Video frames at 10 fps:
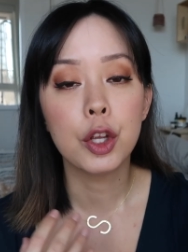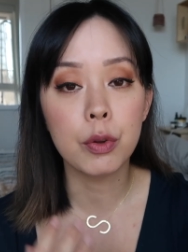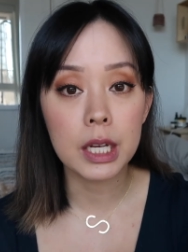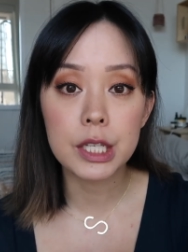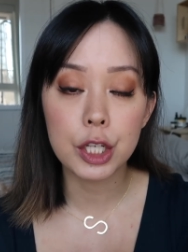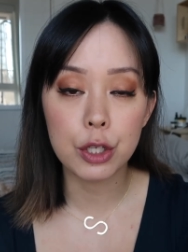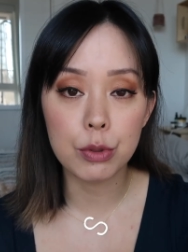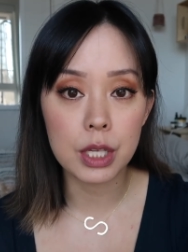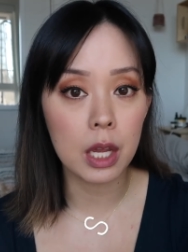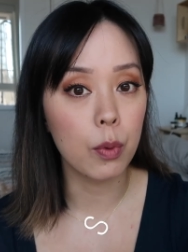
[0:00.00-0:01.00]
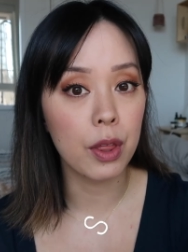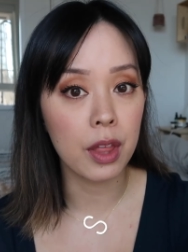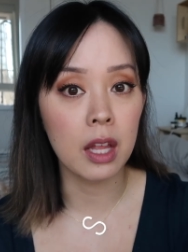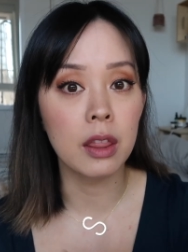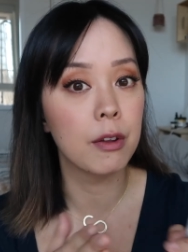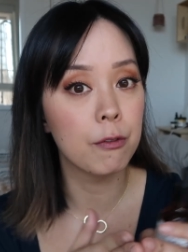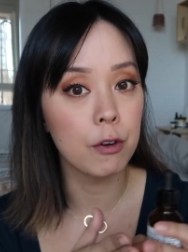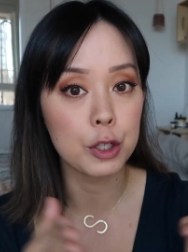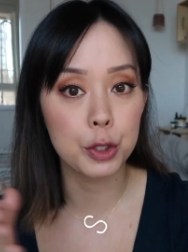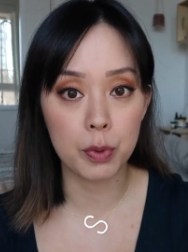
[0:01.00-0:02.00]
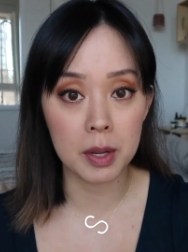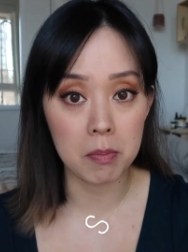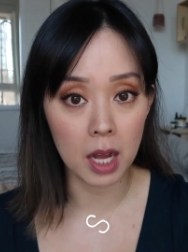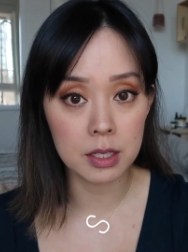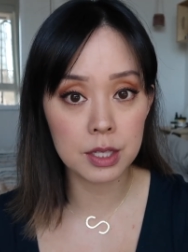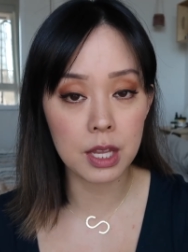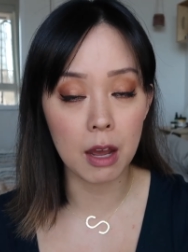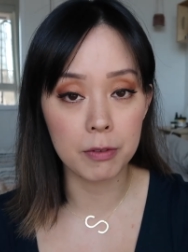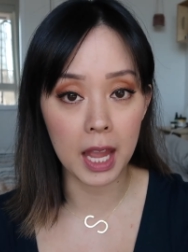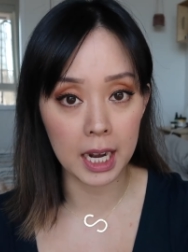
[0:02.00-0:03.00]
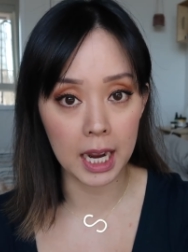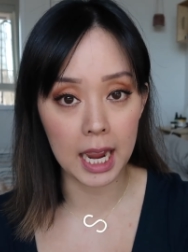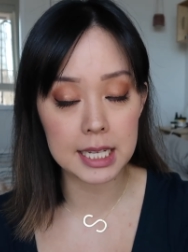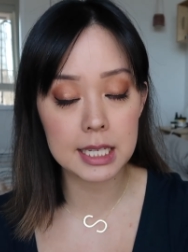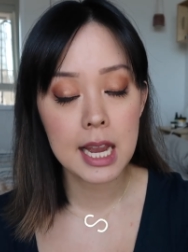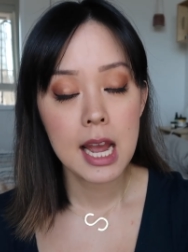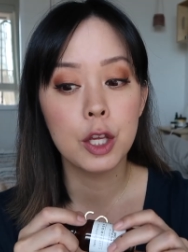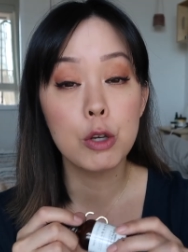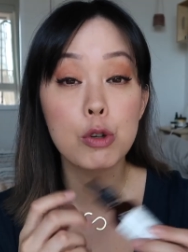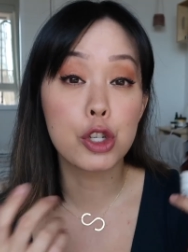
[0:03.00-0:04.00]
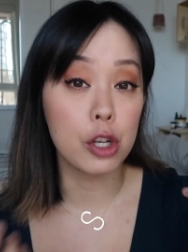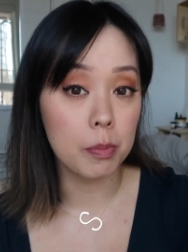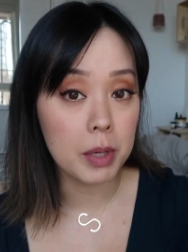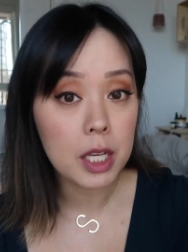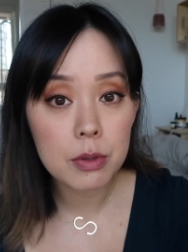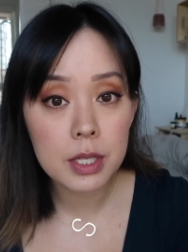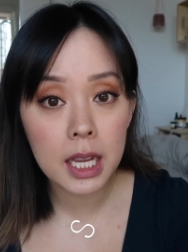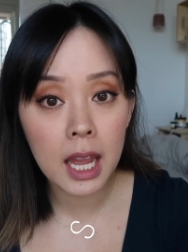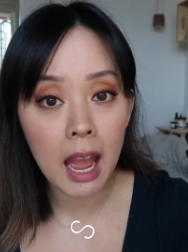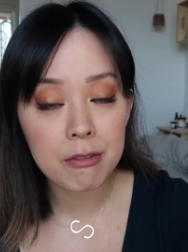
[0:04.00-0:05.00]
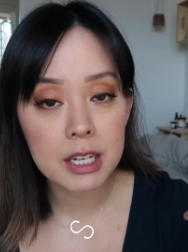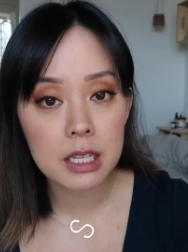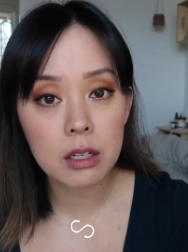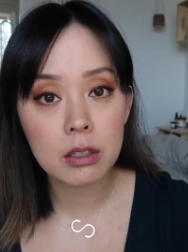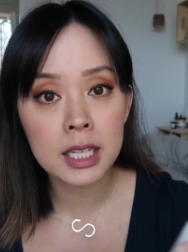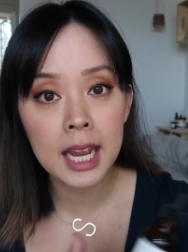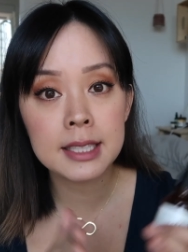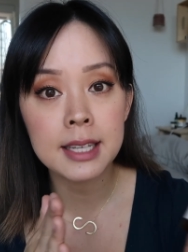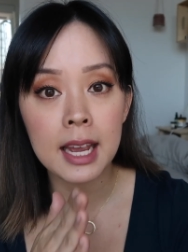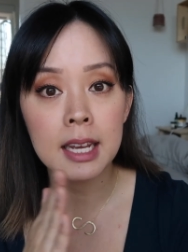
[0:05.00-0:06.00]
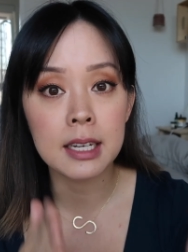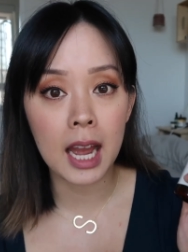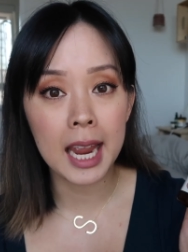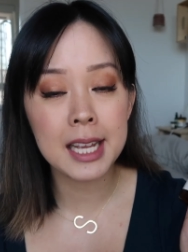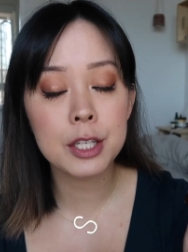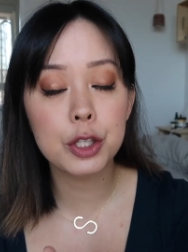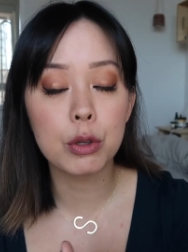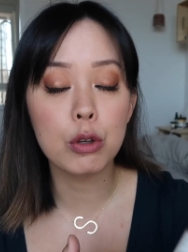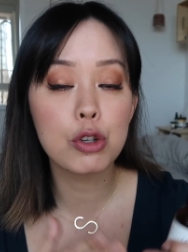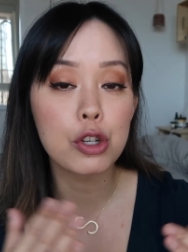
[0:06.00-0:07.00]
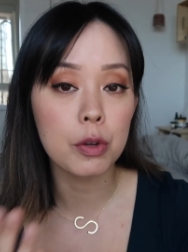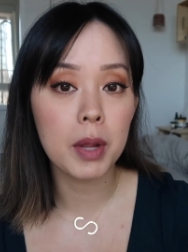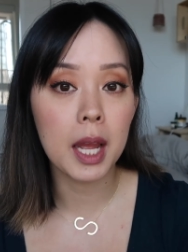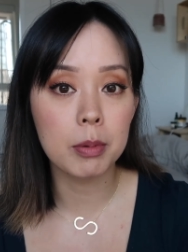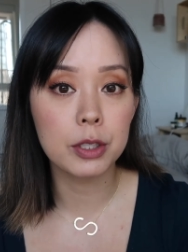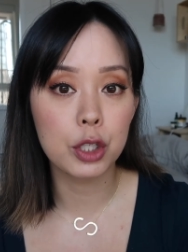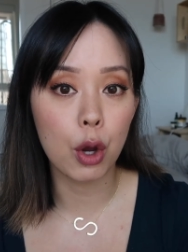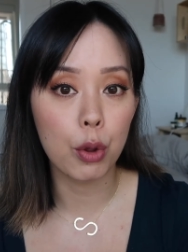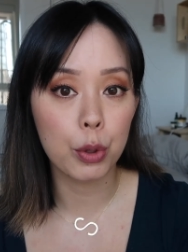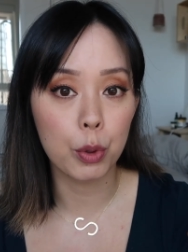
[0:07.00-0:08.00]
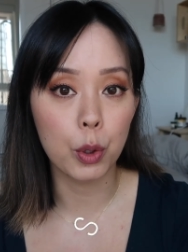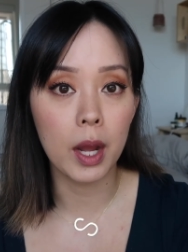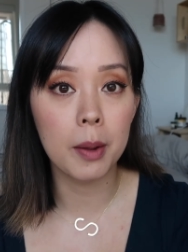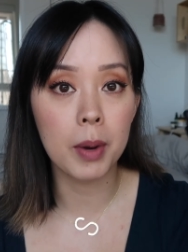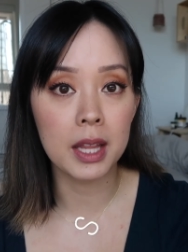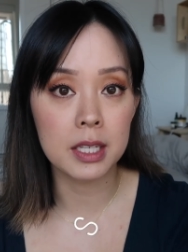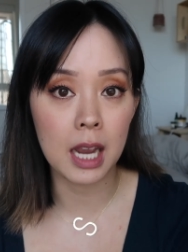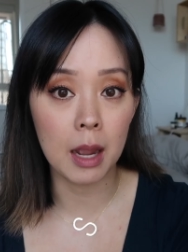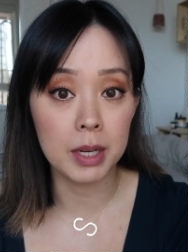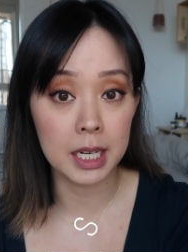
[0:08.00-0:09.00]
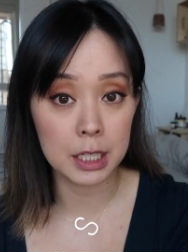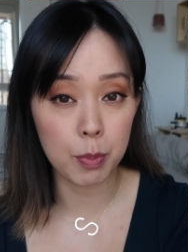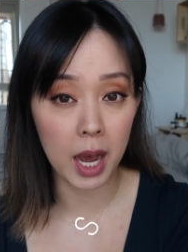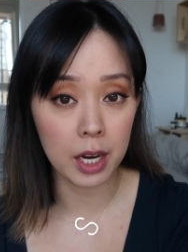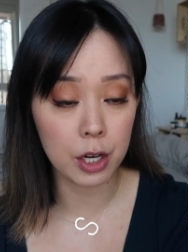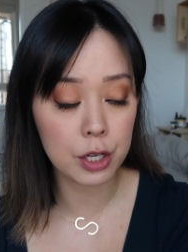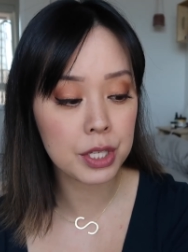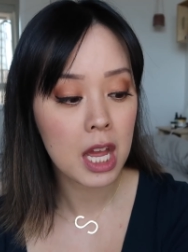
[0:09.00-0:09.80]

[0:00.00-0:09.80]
you need to use it within the first 3 months of getting it. You should be using it every single day, day and night, so you should be able to go through it by the time it expires.